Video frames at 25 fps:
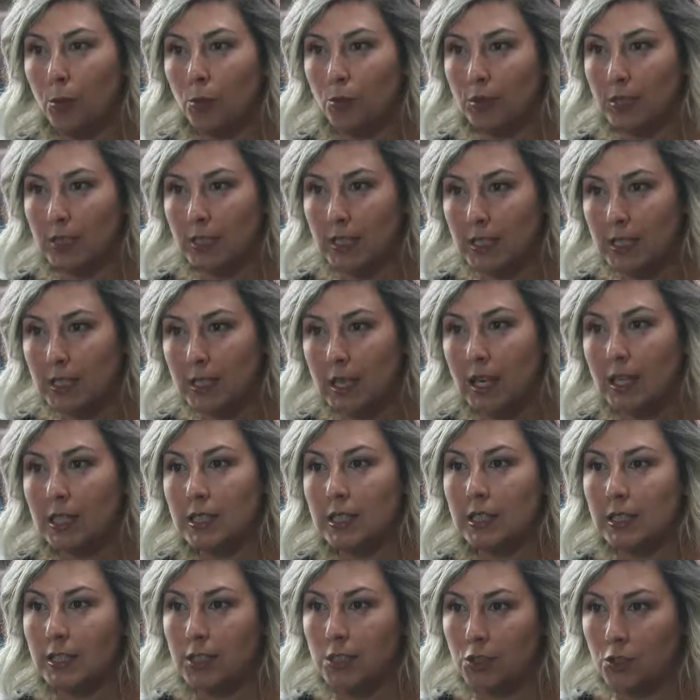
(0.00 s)
Political
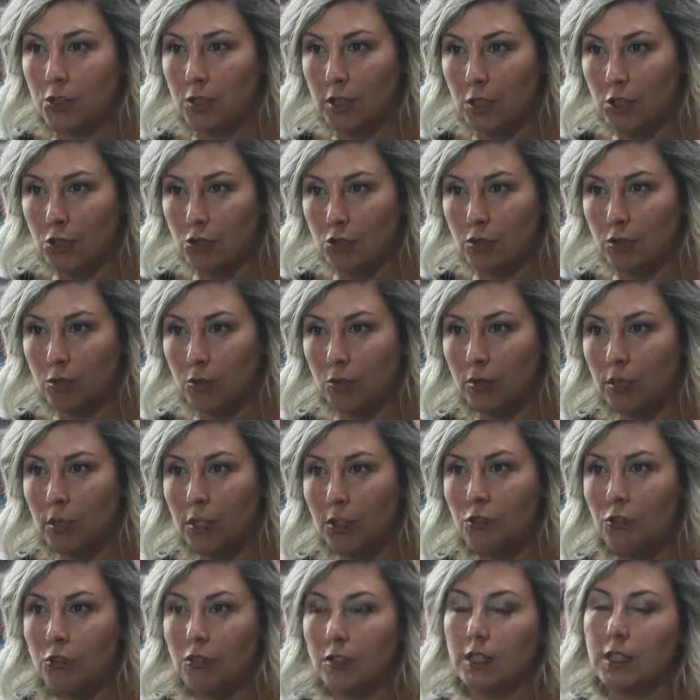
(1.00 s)
Science and International
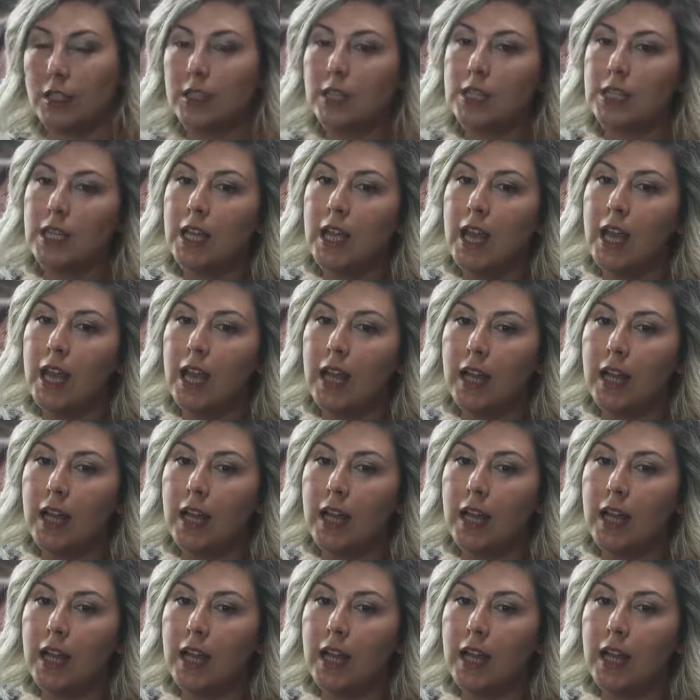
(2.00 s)
Relations,